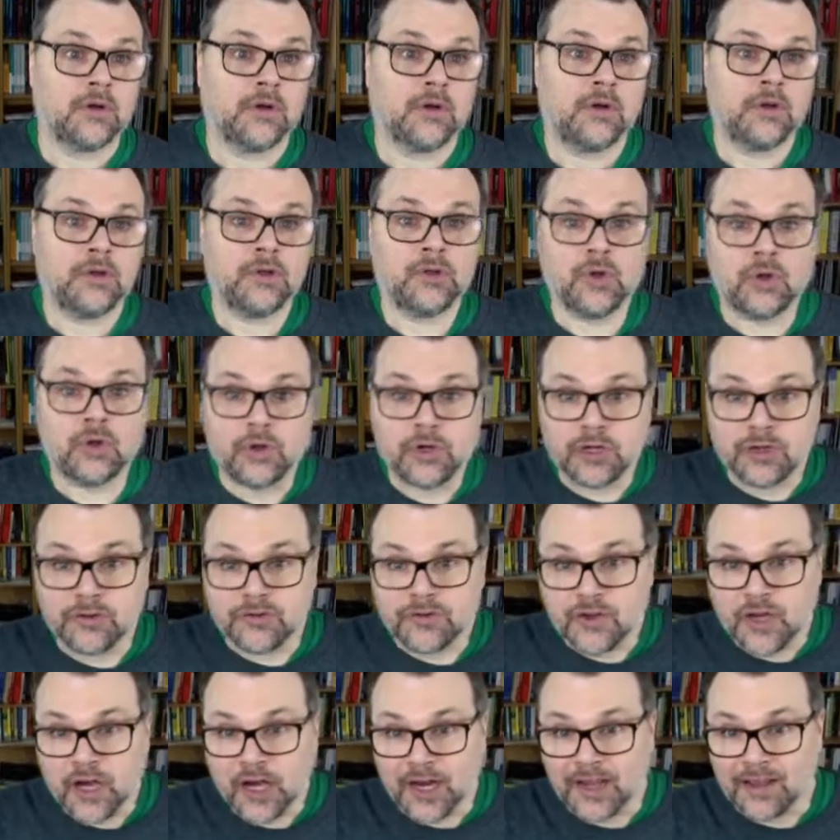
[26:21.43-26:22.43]
You could
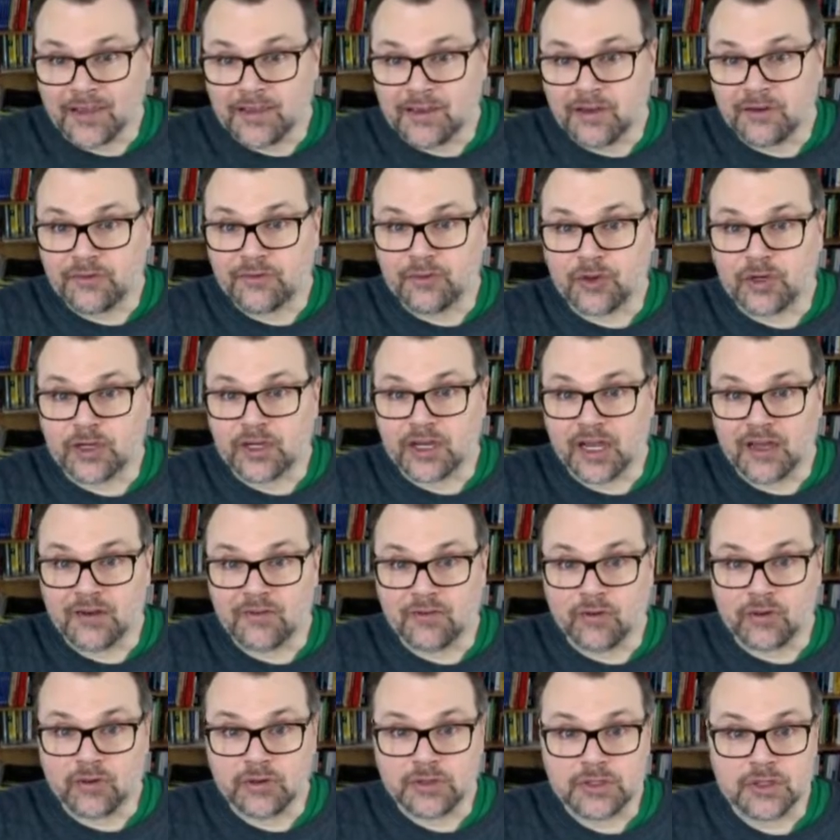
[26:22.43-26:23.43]
have cut at different
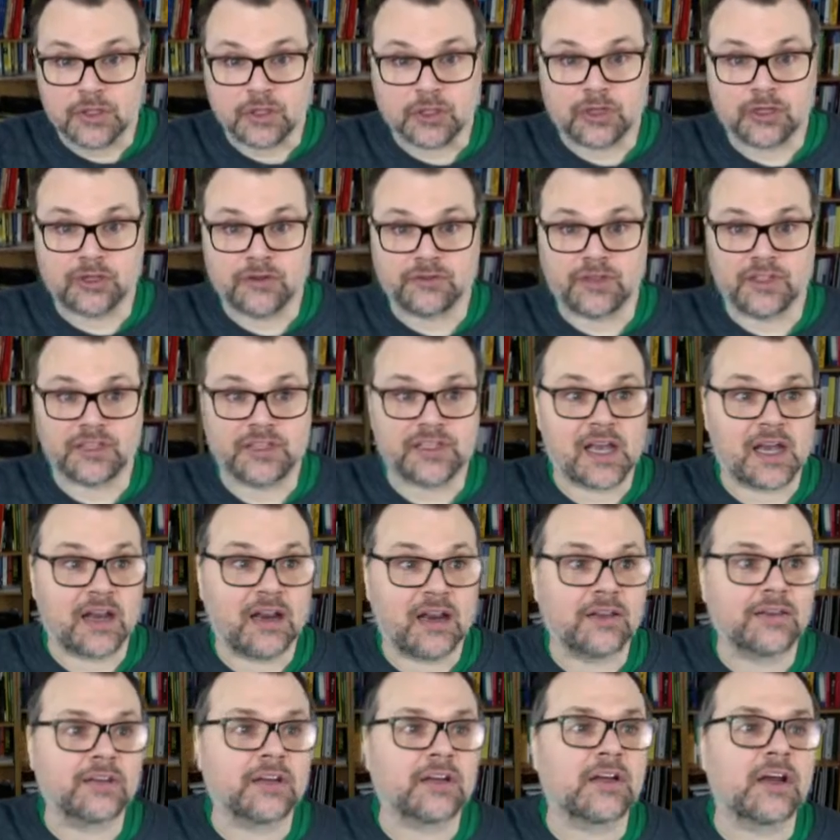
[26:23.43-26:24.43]
levels. You could have
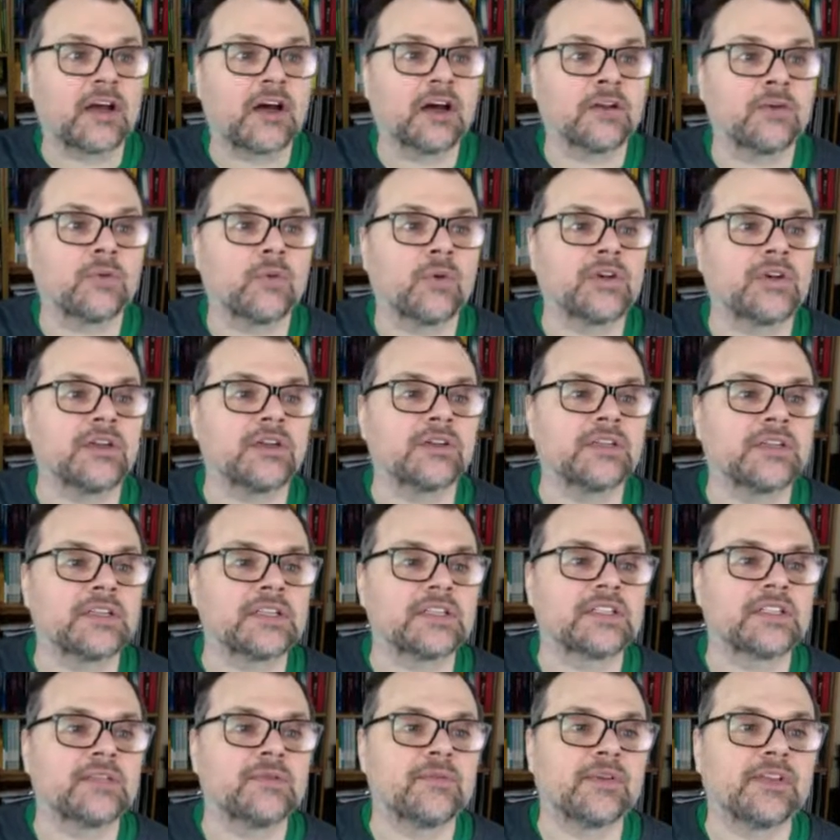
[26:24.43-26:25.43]
decided to cut when the
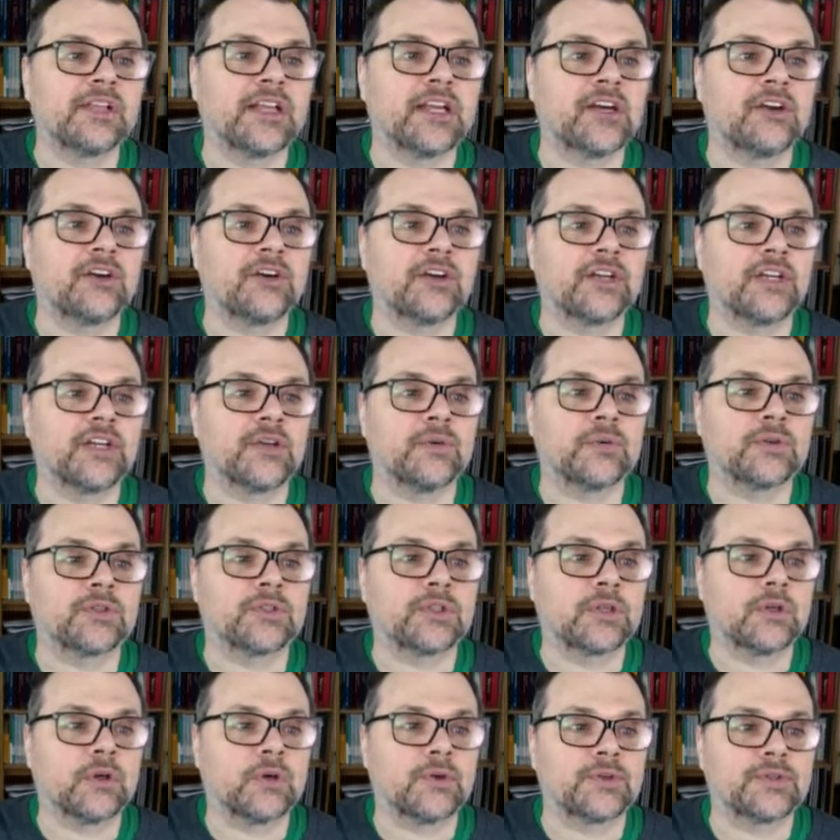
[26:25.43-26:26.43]
dissimilarity
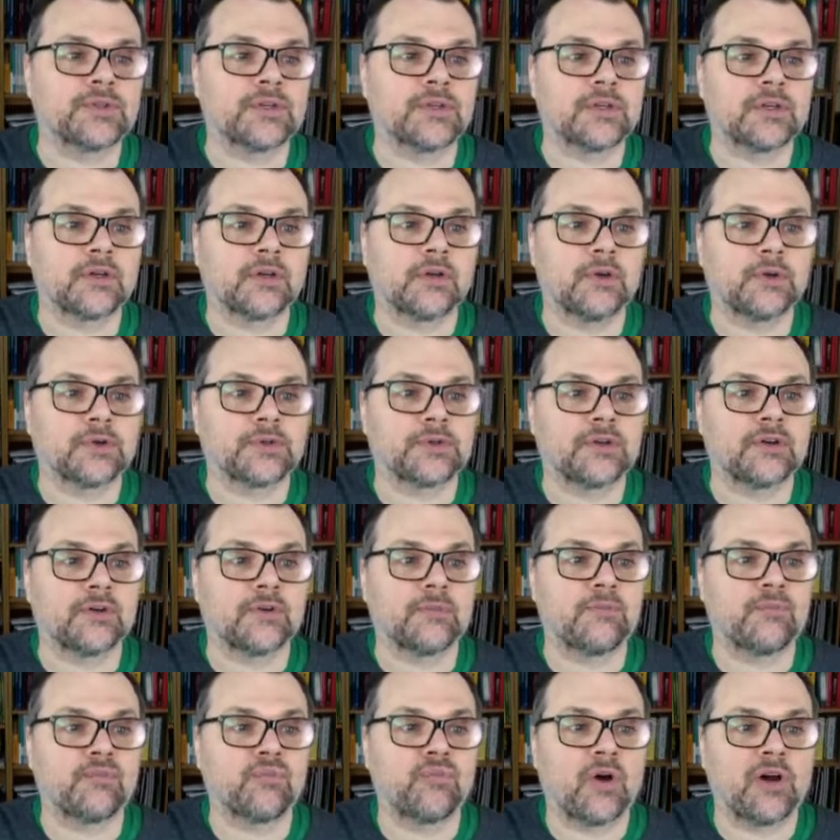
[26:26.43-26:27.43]
was closer to
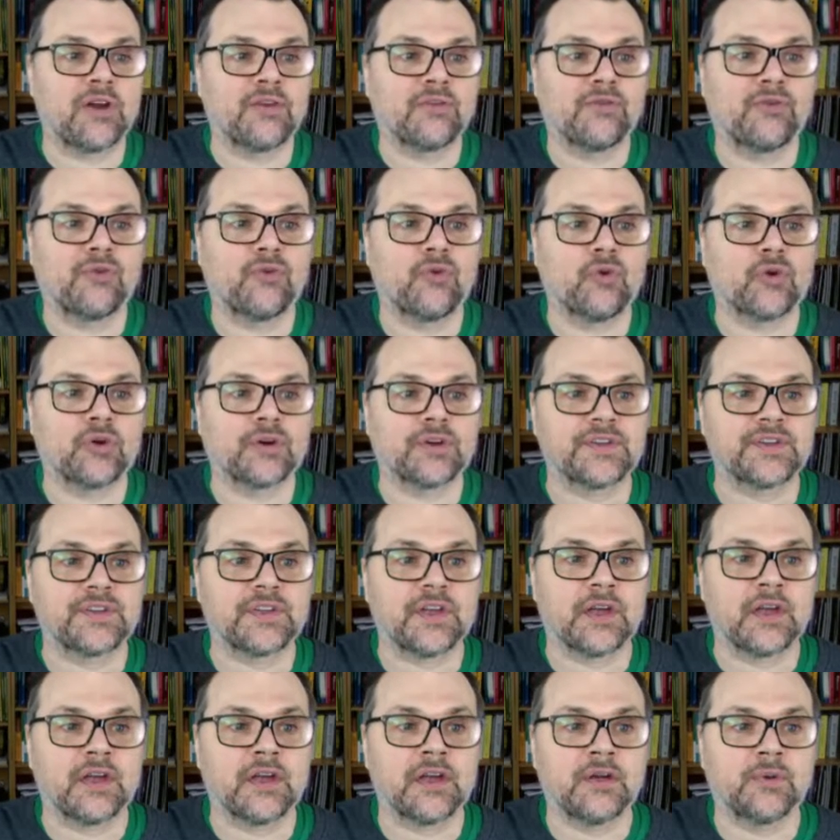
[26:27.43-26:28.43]
0.4,
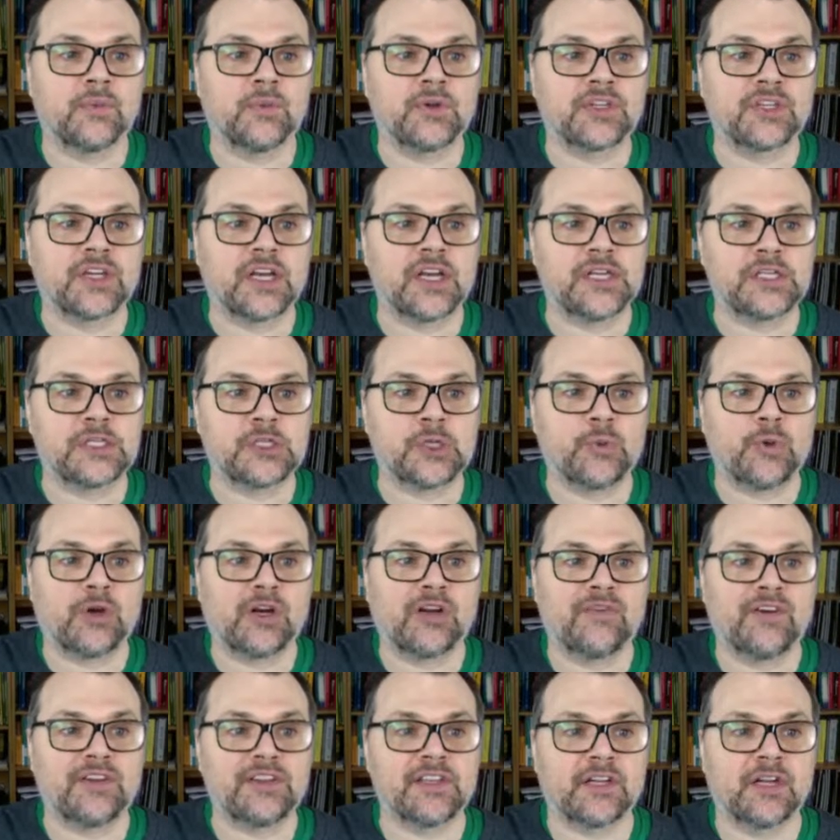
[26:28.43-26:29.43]
say, in which case you would
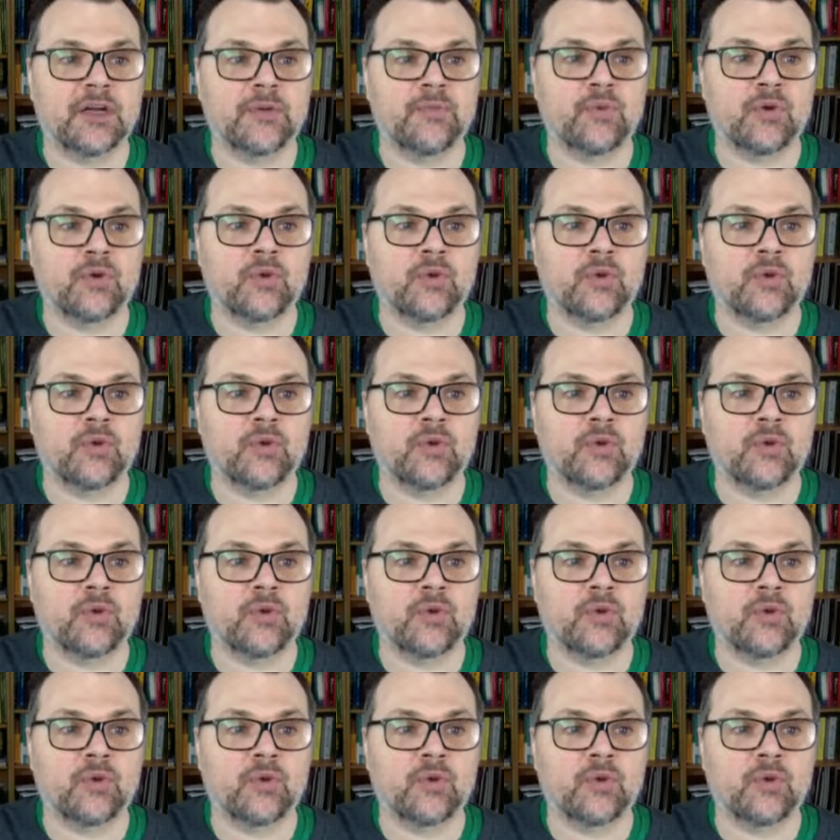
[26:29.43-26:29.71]
have ended up with